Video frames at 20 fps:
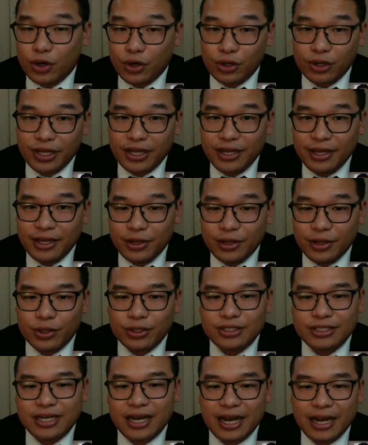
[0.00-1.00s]
early,
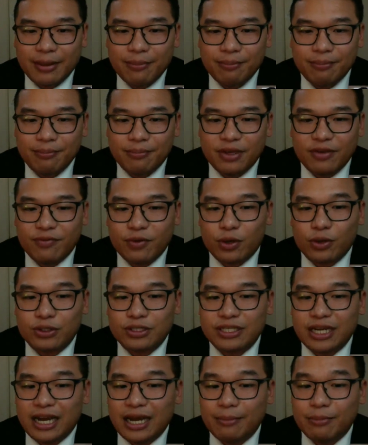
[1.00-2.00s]
you're on time. If
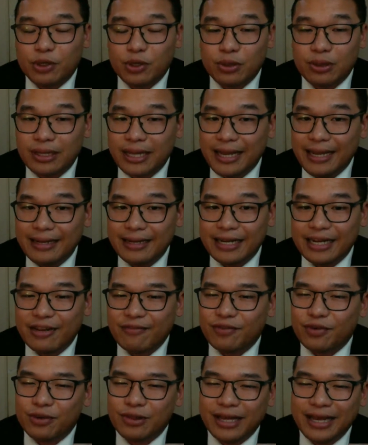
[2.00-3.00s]
you're on time, you're late.
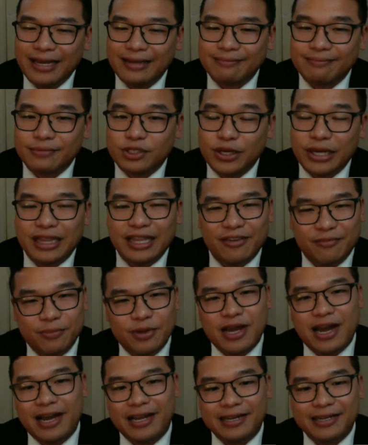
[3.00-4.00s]
And if you're late, you get
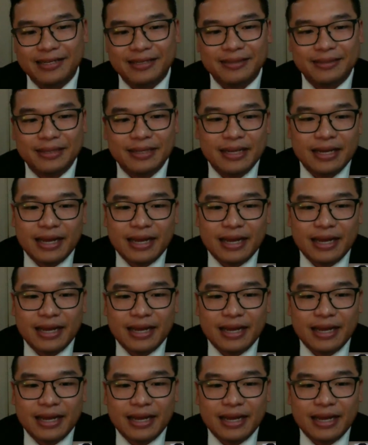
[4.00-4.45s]
left behind.